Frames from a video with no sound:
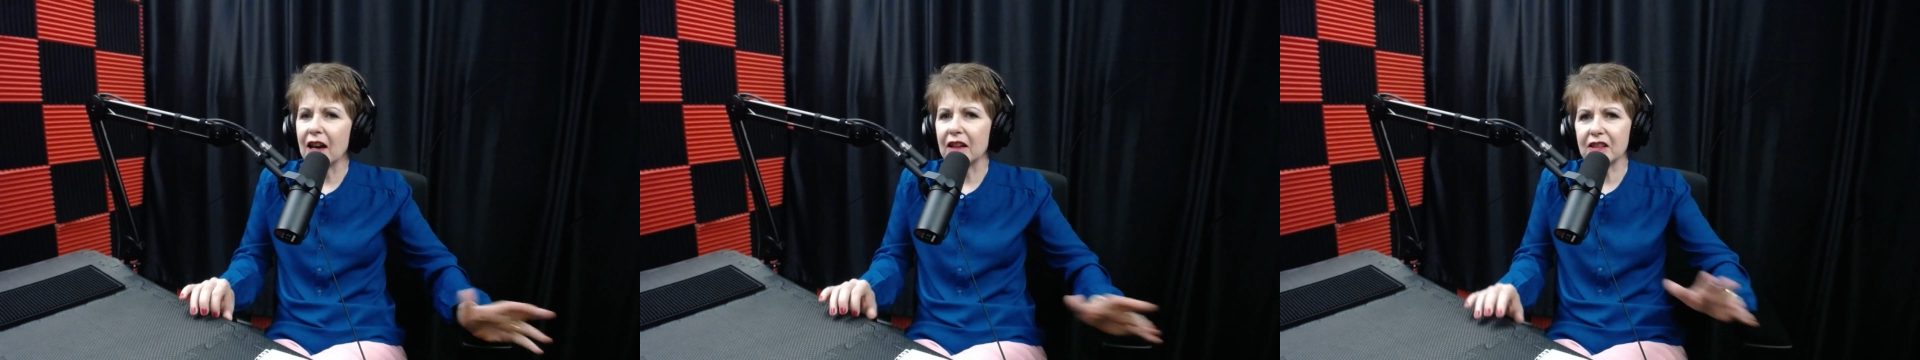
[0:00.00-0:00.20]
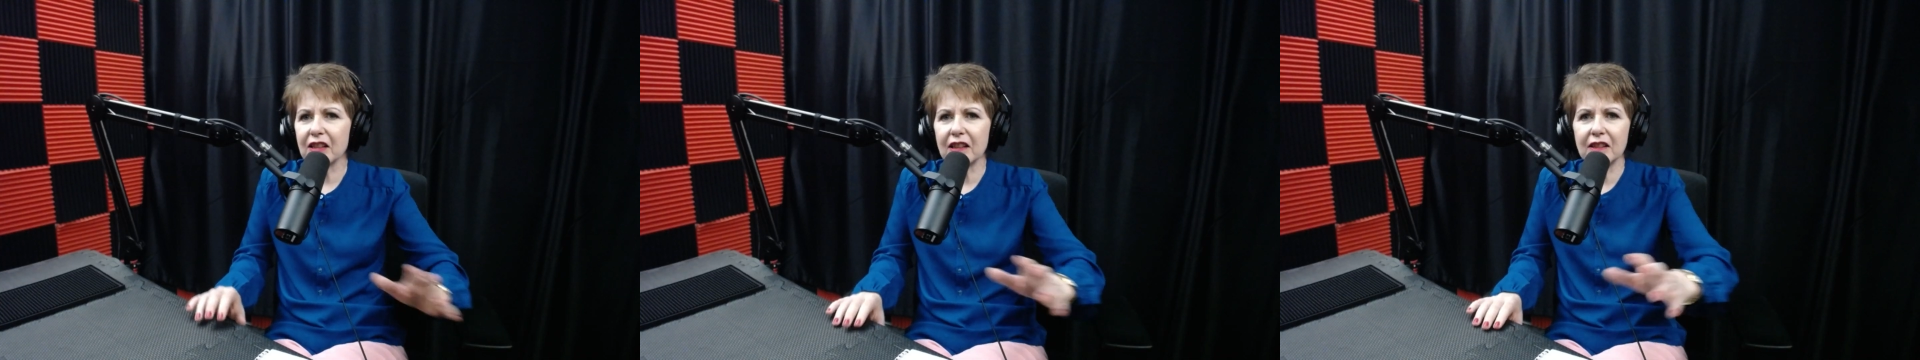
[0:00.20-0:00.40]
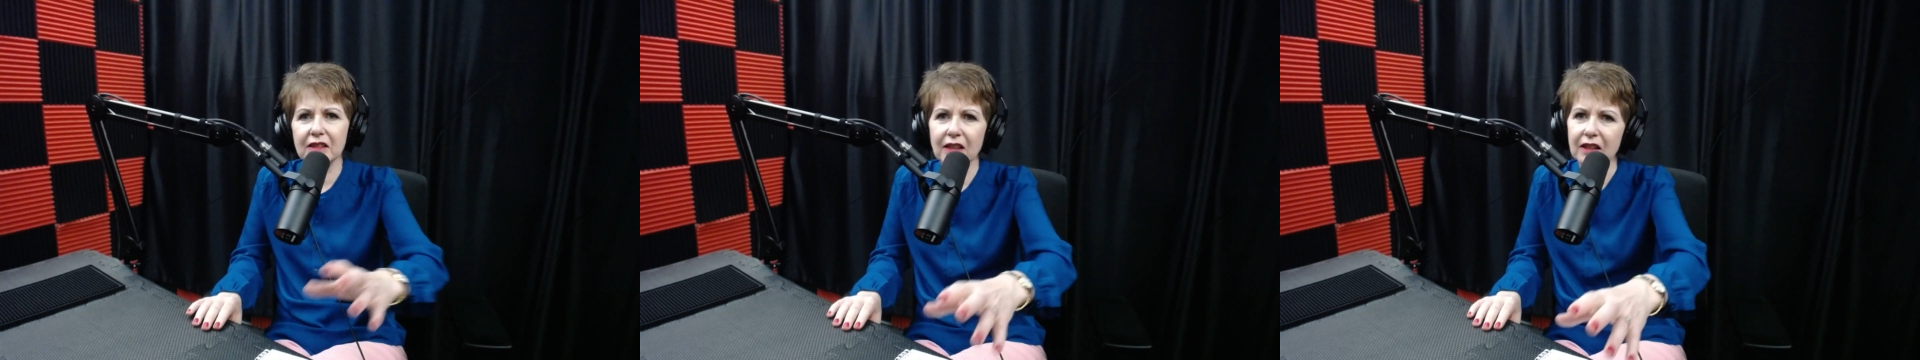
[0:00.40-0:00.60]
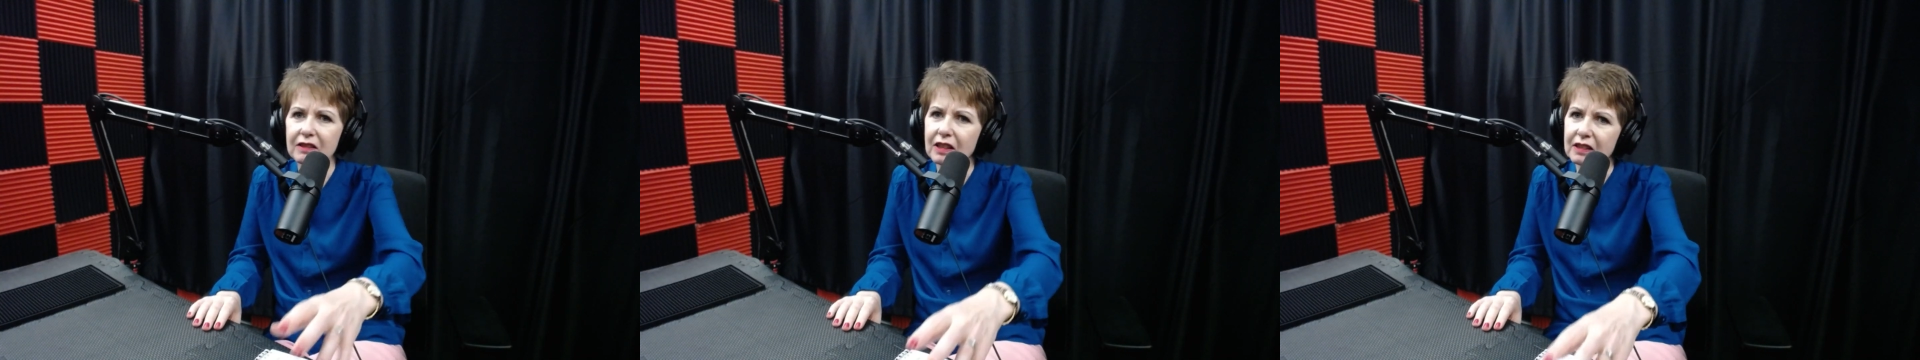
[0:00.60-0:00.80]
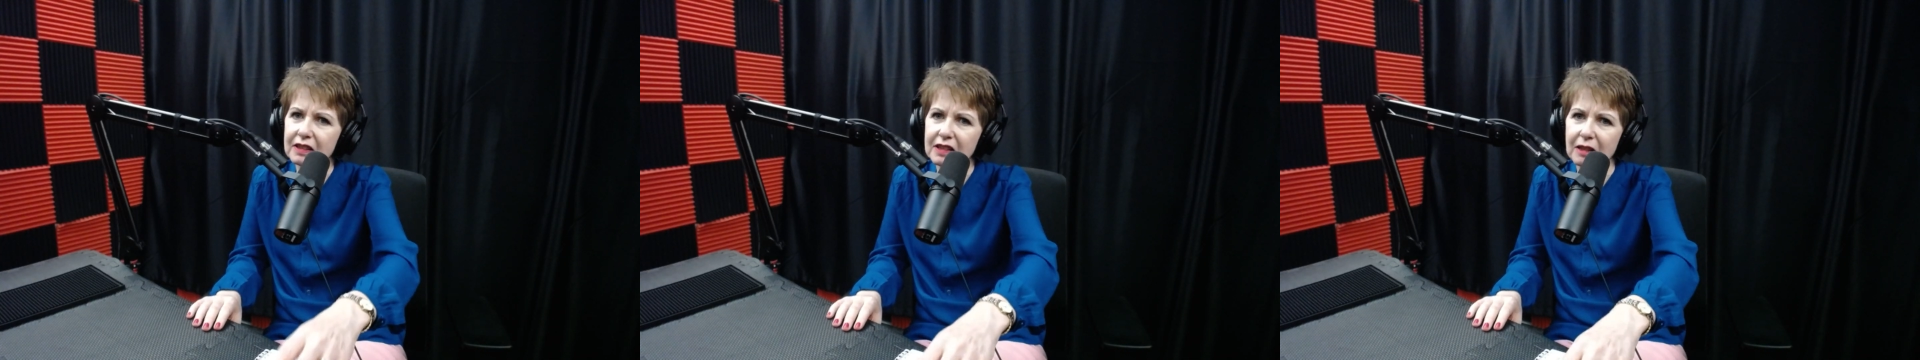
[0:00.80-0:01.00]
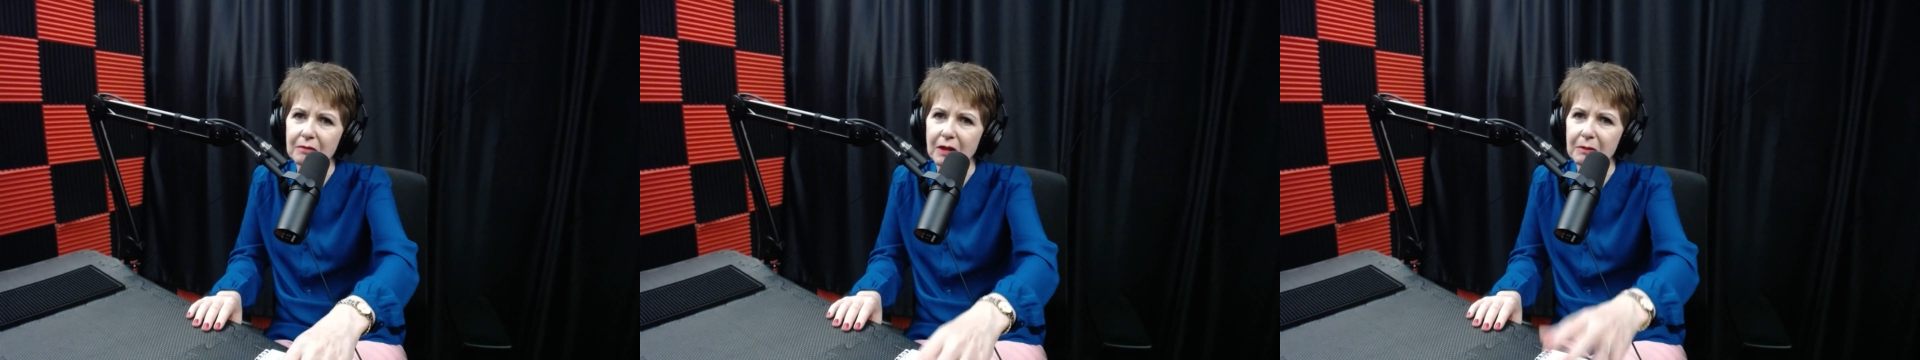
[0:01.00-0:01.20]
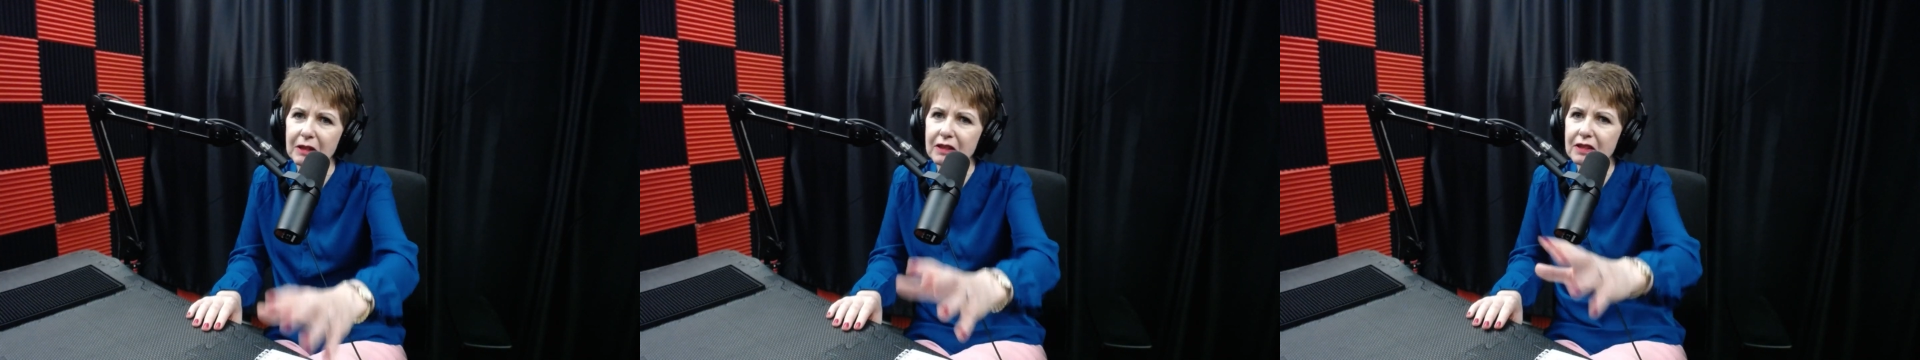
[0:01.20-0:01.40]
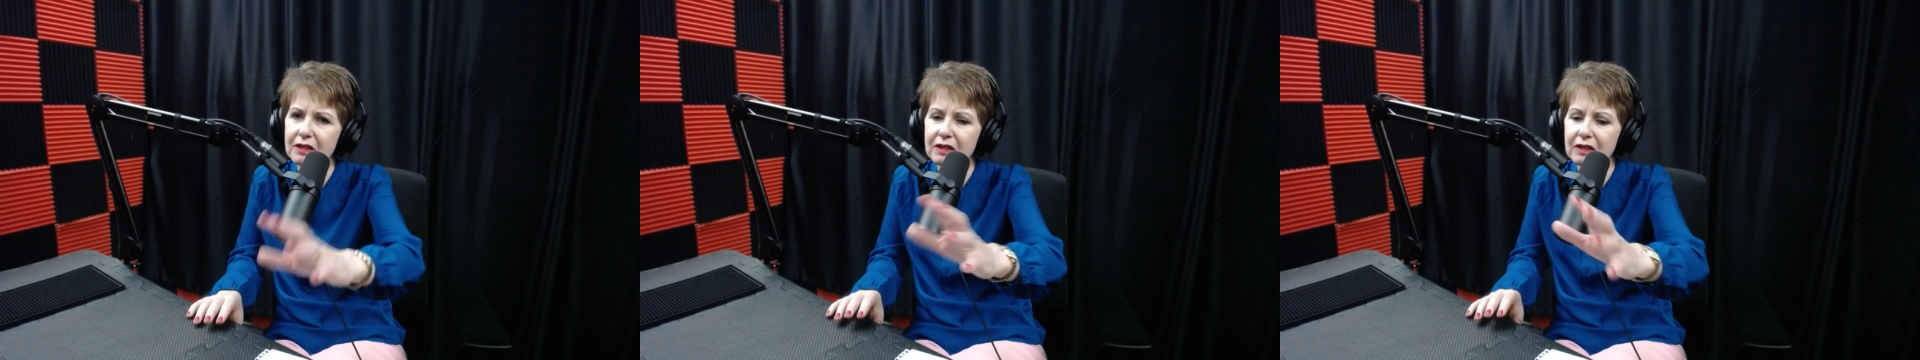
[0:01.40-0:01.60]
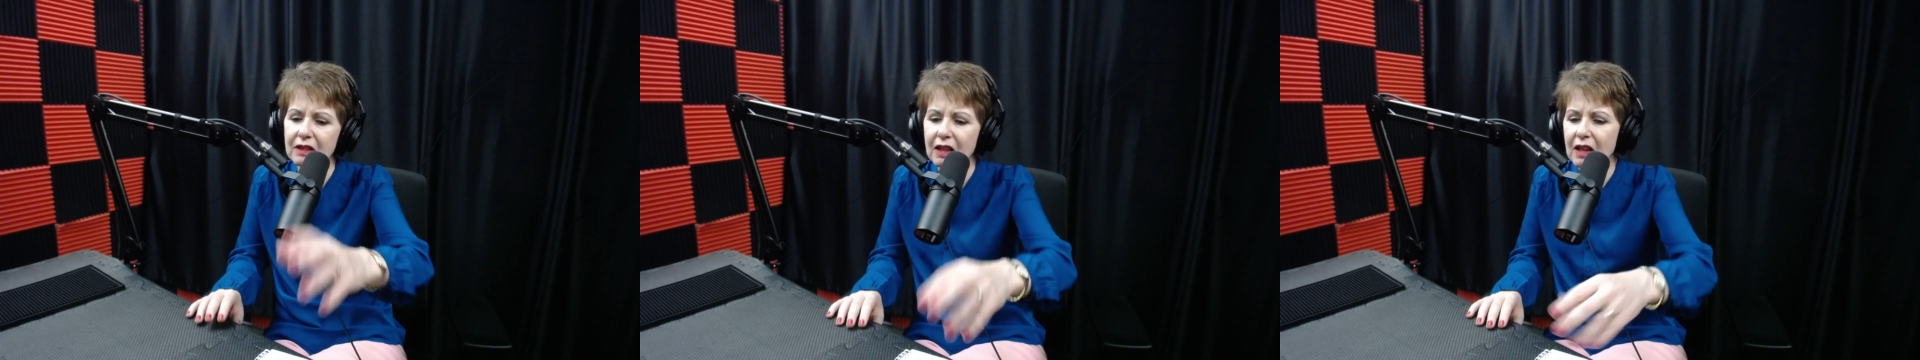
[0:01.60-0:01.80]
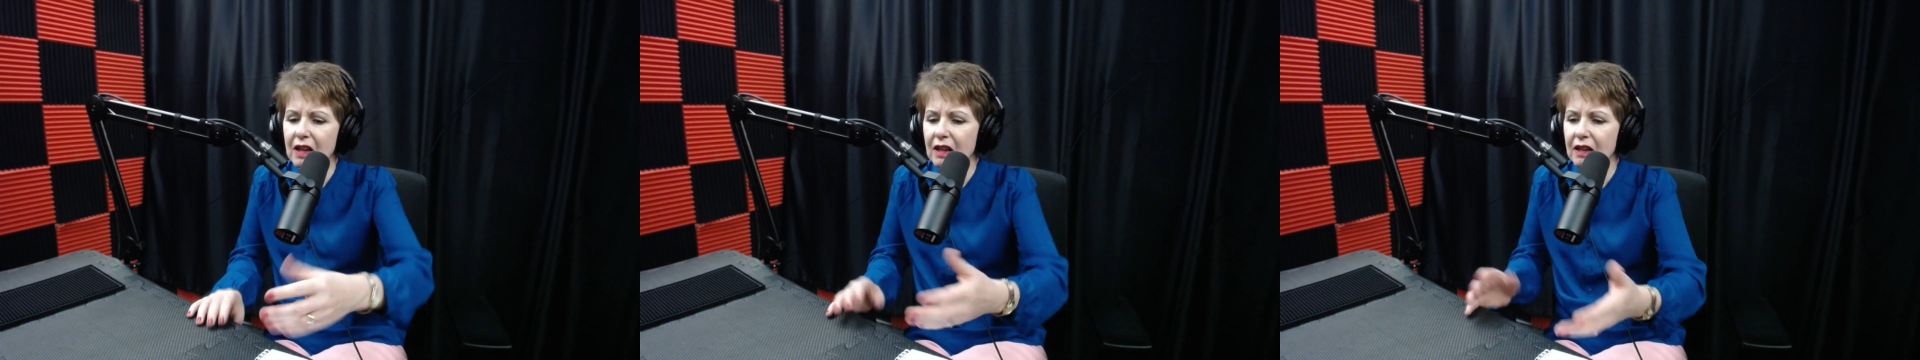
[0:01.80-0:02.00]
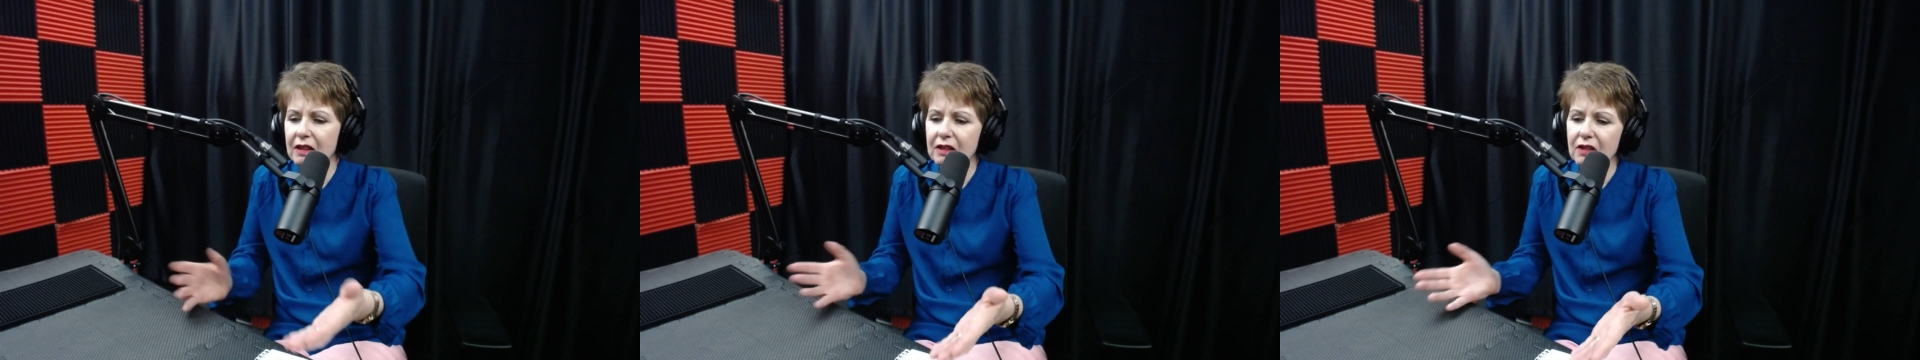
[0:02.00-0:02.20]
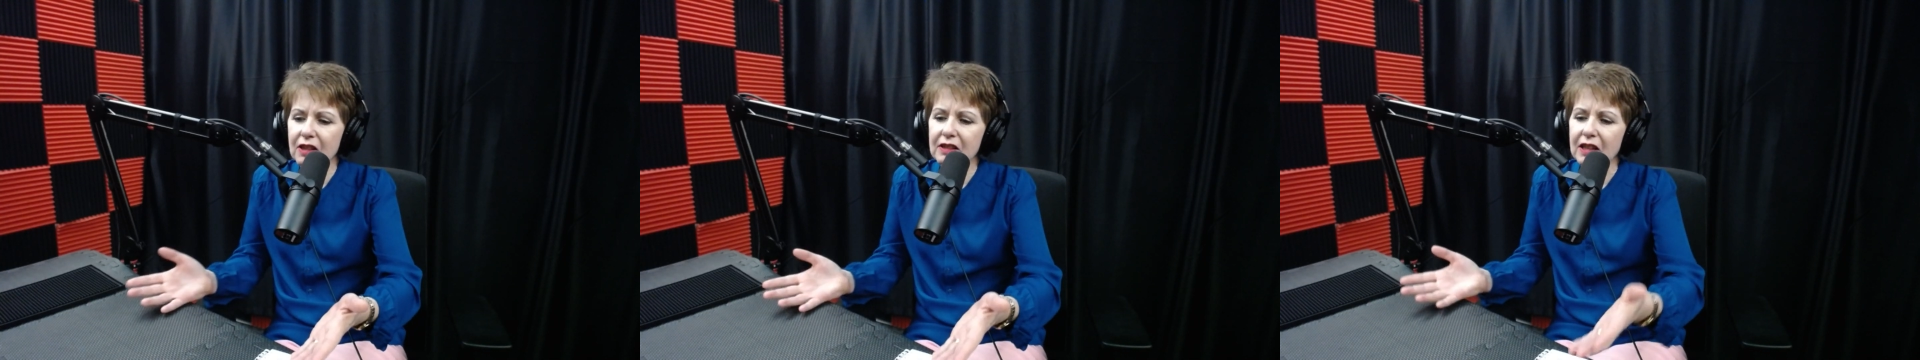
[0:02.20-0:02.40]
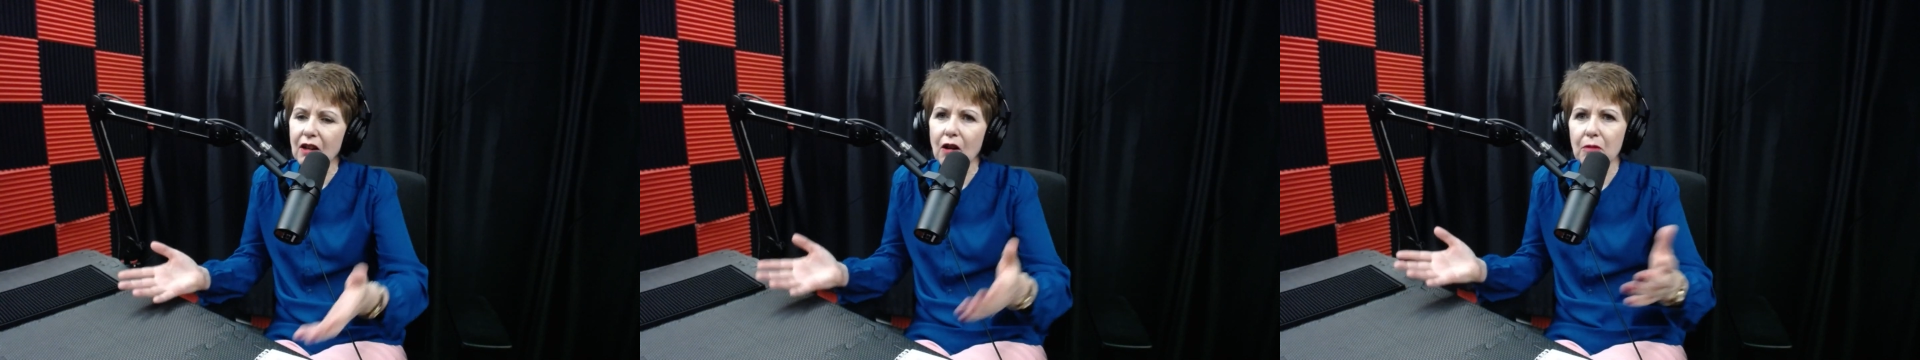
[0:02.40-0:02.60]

I'll take an example. I mean, it's things like,